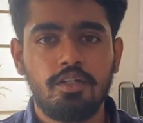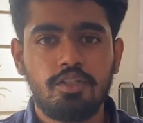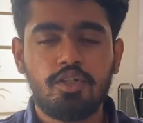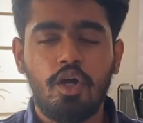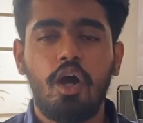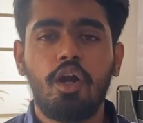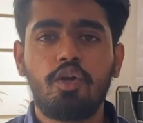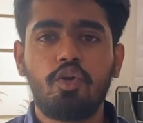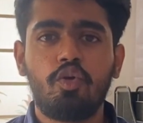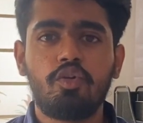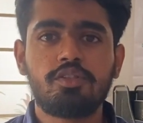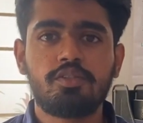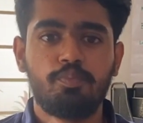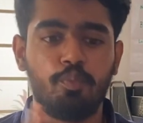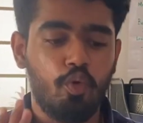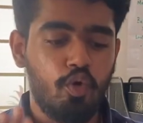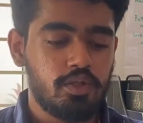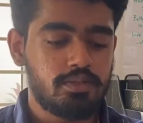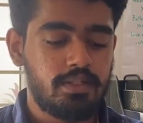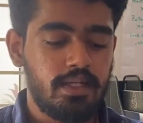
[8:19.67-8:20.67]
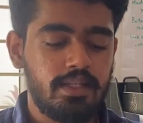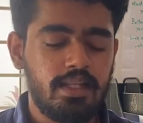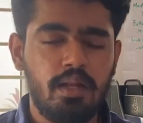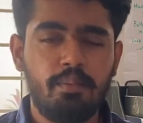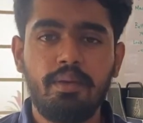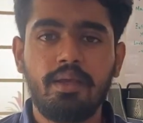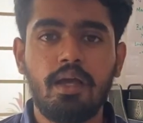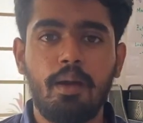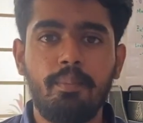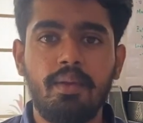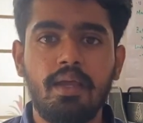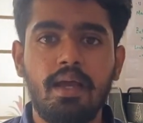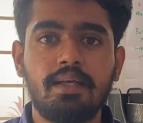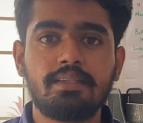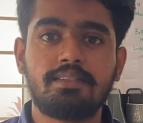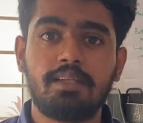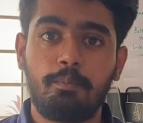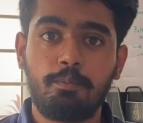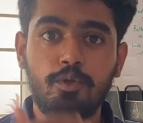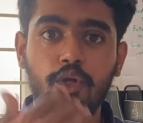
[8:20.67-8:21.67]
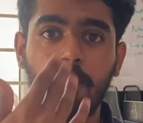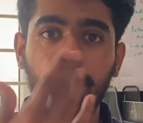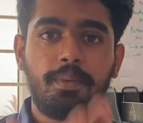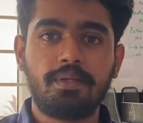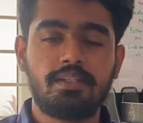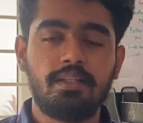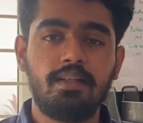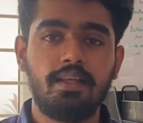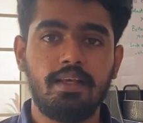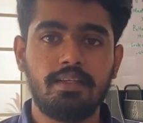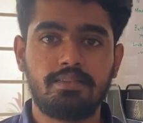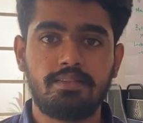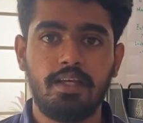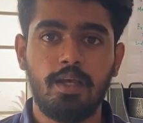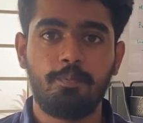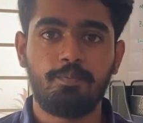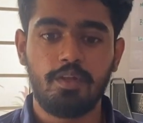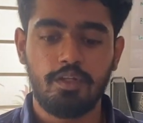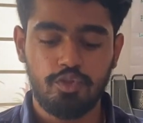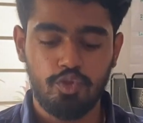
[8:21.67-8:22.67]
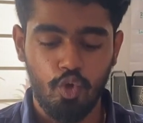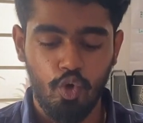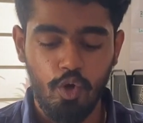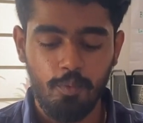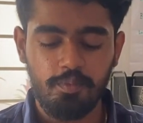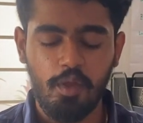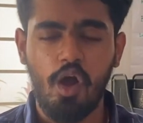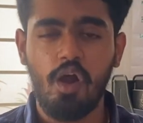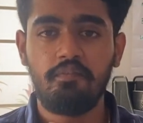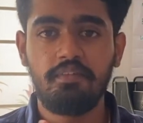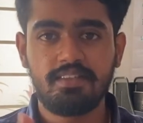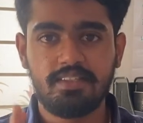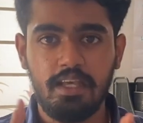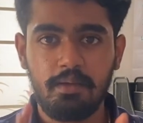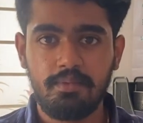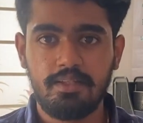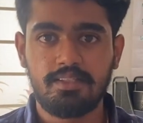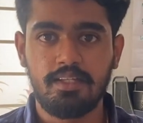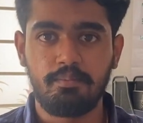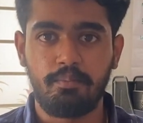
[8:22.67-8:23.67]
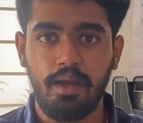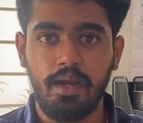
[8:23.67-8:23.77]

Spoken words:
Short notes, mostly they'll be coming as subtopics in the essay. So always keep this in